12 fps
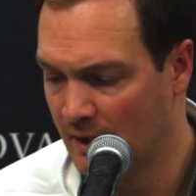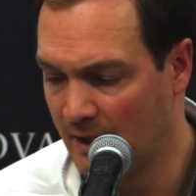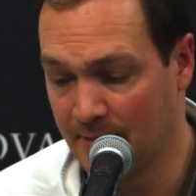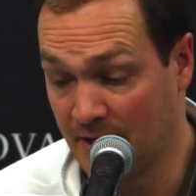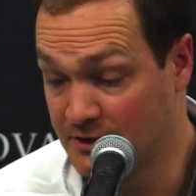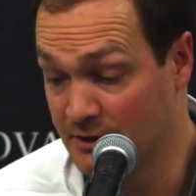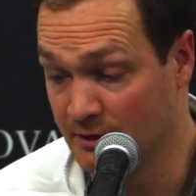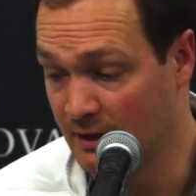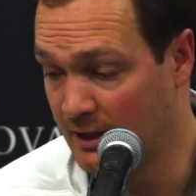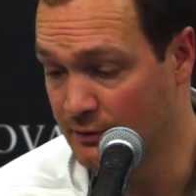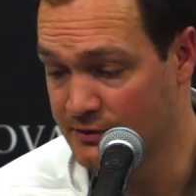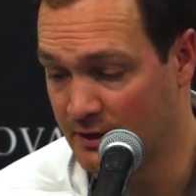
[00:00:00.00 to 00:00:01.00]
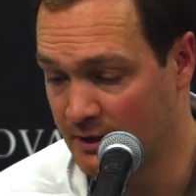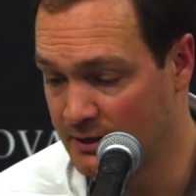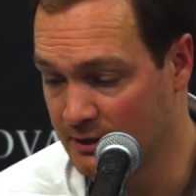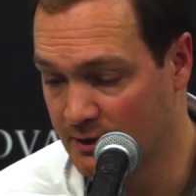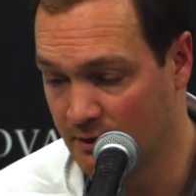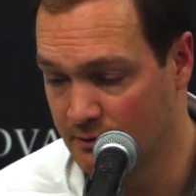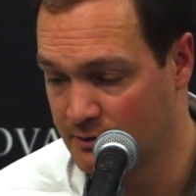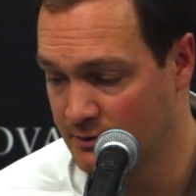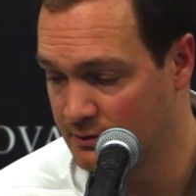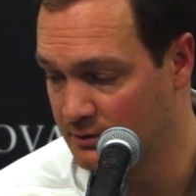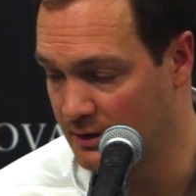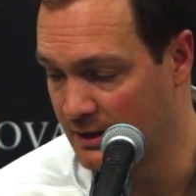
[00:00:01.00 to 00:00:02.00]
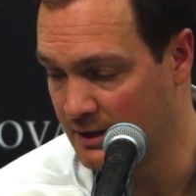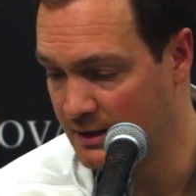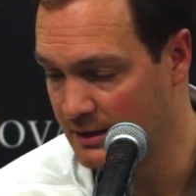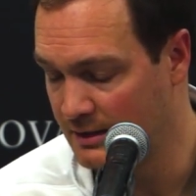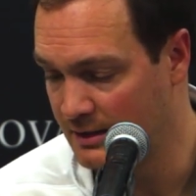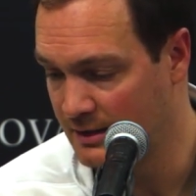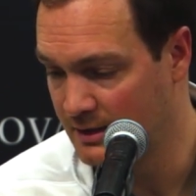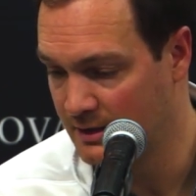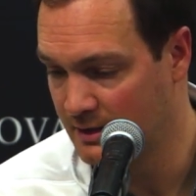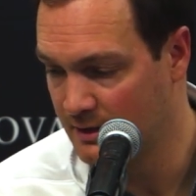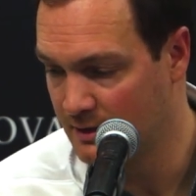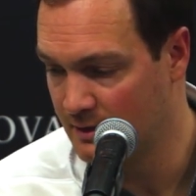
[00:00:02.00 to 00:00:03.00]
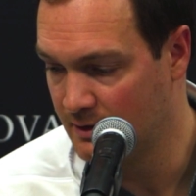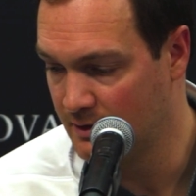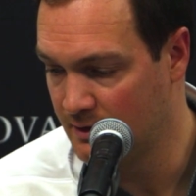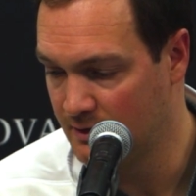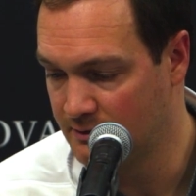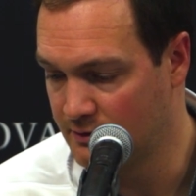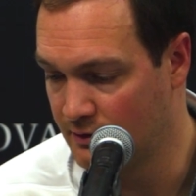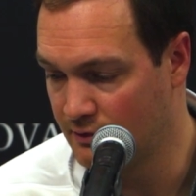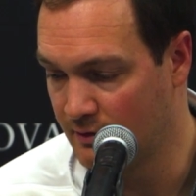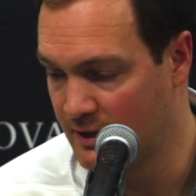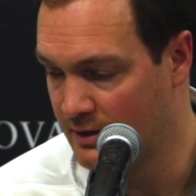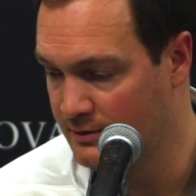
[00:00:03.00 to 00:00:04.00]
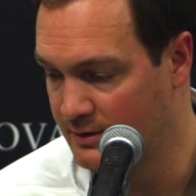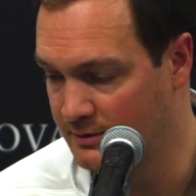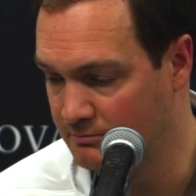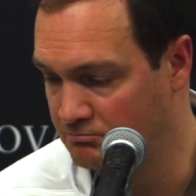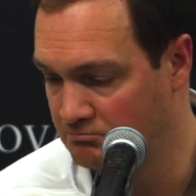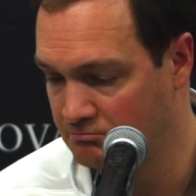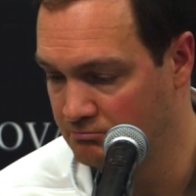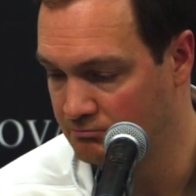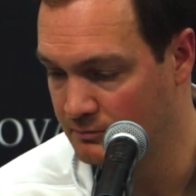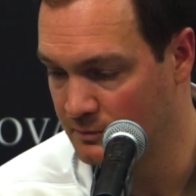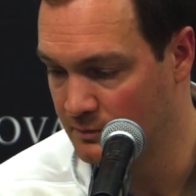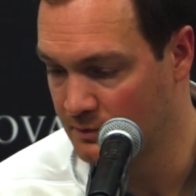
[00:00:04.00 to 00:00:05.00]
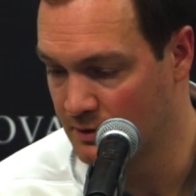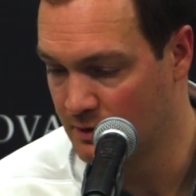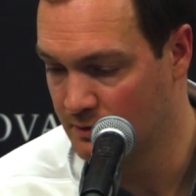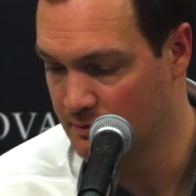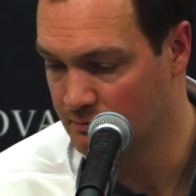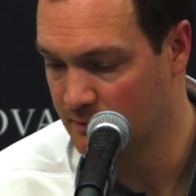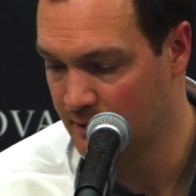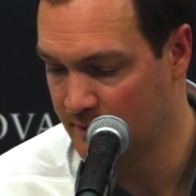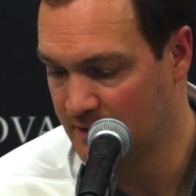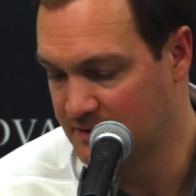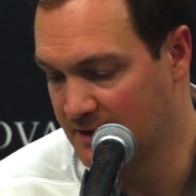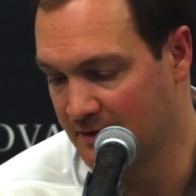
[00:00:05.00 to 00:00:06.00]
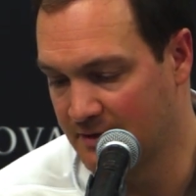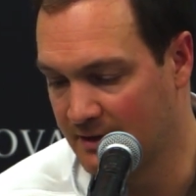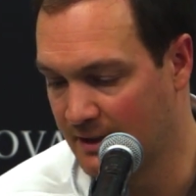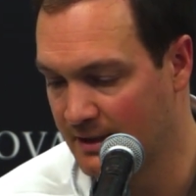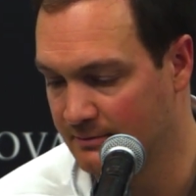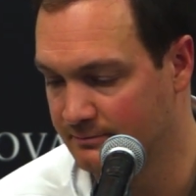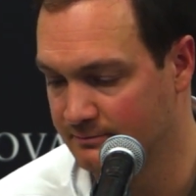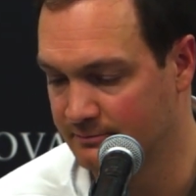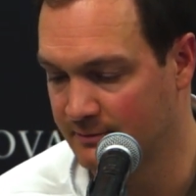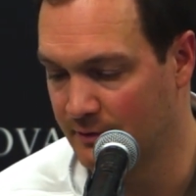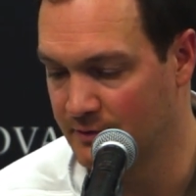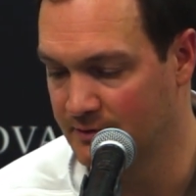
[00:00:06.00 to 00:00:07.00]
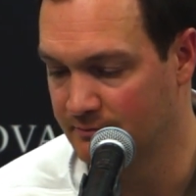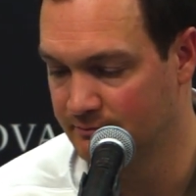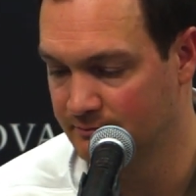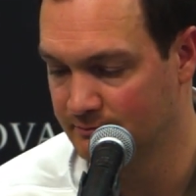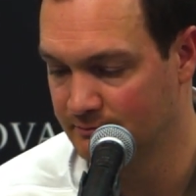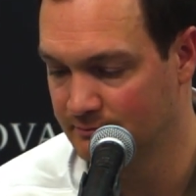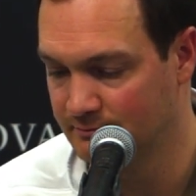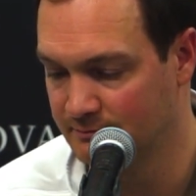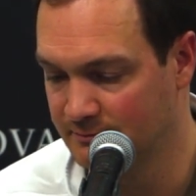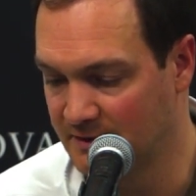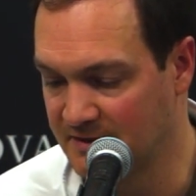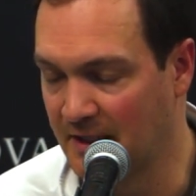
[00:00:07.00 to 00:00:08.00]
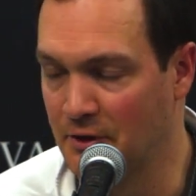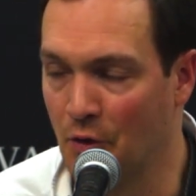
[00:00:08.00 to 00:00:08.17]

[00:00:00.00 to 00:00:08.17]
I'm not sure. I was talking to coach, and turned around, and, you know, I mean, it's nothing it's not